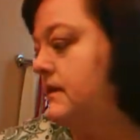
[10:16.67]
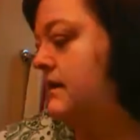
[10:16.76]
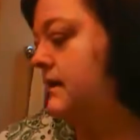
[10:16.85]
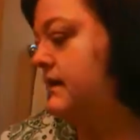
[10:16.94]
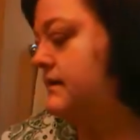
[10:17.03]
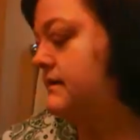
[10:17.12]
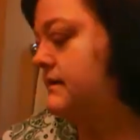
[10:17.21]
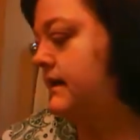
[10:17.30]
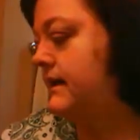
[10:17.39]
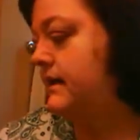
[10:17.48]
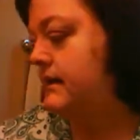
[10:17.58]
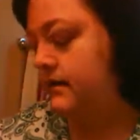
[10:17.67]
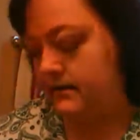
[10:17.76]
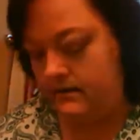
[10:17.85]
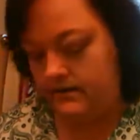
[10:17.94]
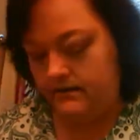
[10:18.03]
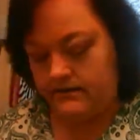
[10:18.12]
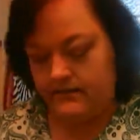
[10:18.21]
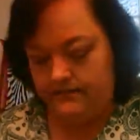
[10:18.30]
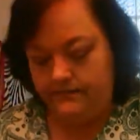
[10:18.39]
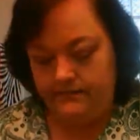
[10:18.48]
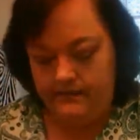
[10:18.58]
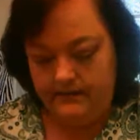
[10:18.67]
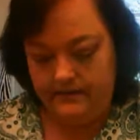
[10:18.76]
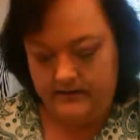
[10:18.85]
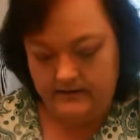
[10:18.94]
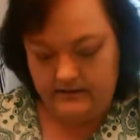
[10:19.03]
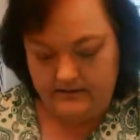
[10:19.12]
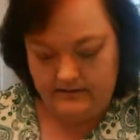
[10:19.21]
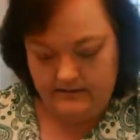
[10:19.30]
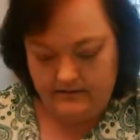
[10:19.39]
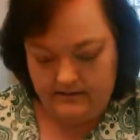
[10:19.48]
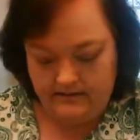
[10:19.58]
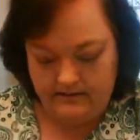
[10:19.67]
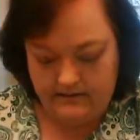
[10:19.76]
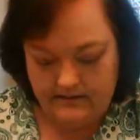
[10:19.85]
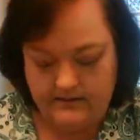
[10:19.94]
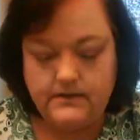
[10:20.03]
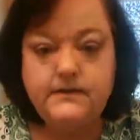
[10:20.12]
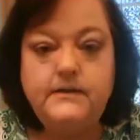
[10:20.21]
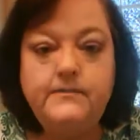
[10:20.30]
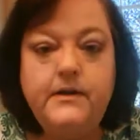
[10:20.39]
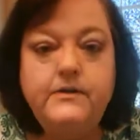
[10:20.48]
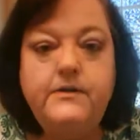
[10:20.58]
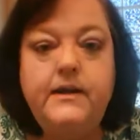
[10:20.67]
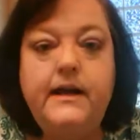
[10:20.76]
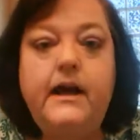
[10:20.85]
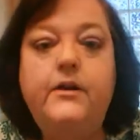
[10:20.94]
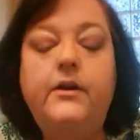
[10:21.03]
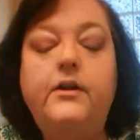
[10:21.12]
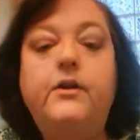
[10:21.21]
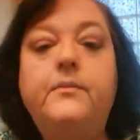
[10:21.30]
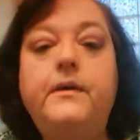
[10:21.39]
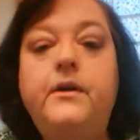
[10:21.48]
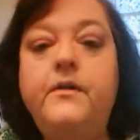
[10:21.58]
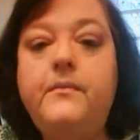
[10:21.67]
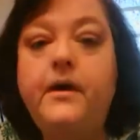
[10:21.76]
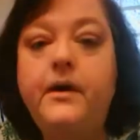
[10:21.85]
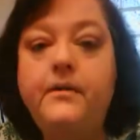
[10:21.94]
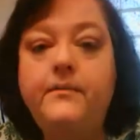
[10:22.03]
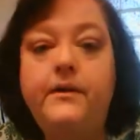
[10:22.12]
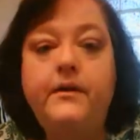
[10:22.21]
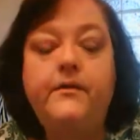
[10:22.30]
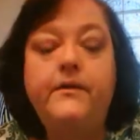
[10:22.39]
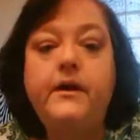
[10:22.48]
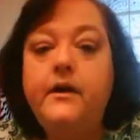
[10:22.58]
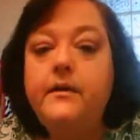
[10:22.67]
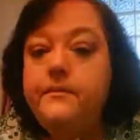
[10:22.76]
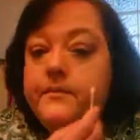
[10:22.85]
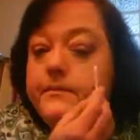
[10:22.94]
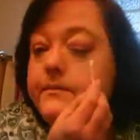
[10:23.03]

Now I'd like to take a Q-tip and just smudge that out a little bit on the bottom and on the top.